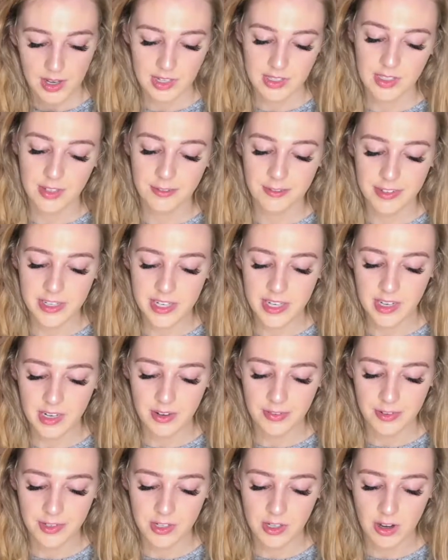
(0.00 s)
Is it vegan
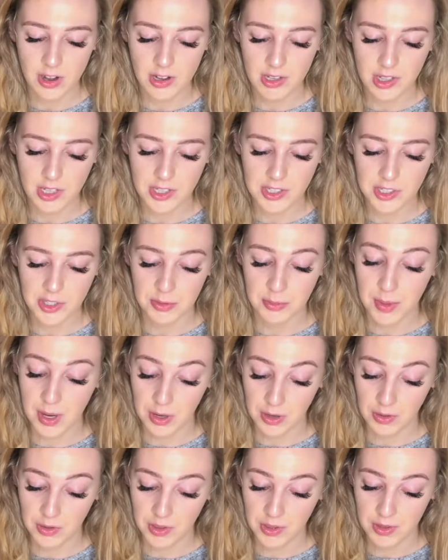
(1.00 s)
if a dog licks your
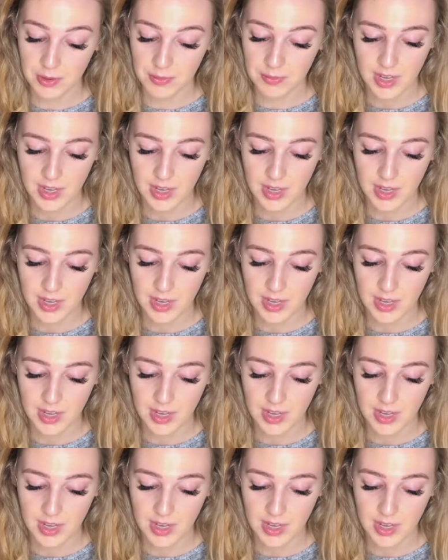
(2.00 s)
mouth?